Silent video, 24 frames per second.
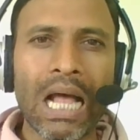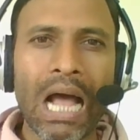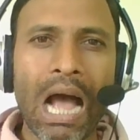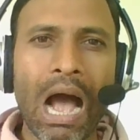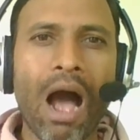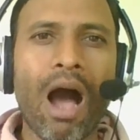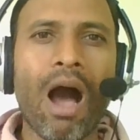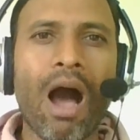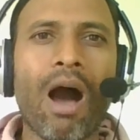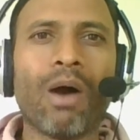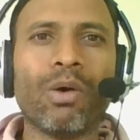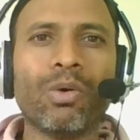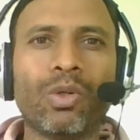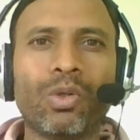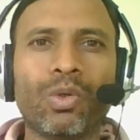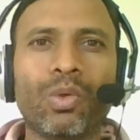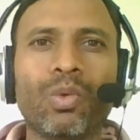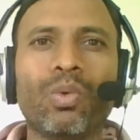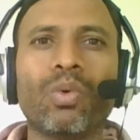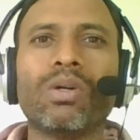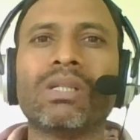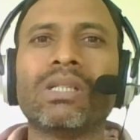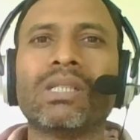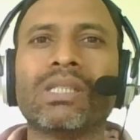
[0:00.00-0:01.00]
how
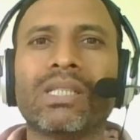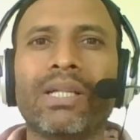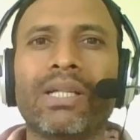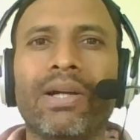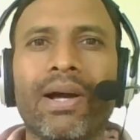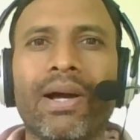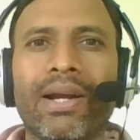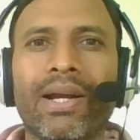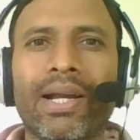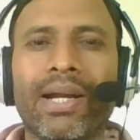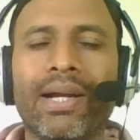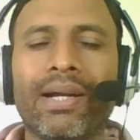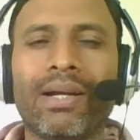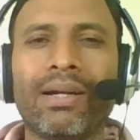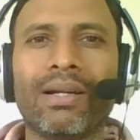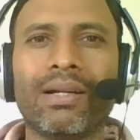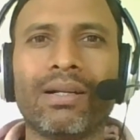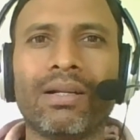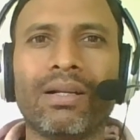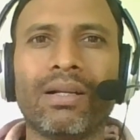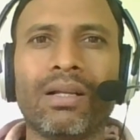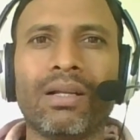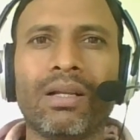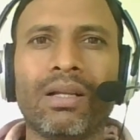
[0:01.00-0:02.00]
to done it,
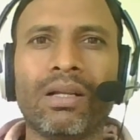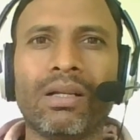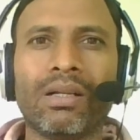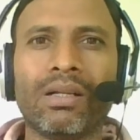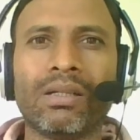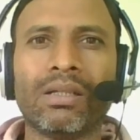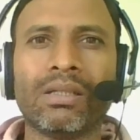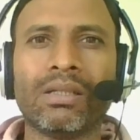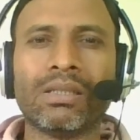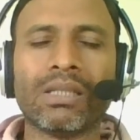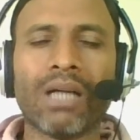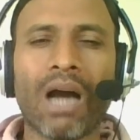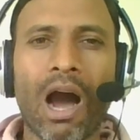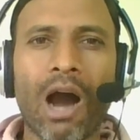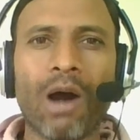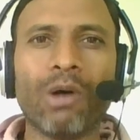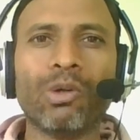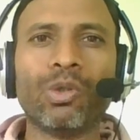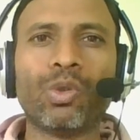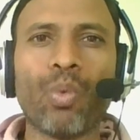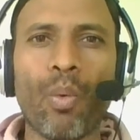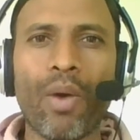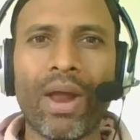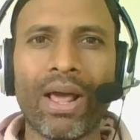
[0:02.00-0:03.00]
how
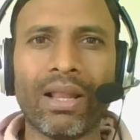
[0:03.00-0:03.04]
to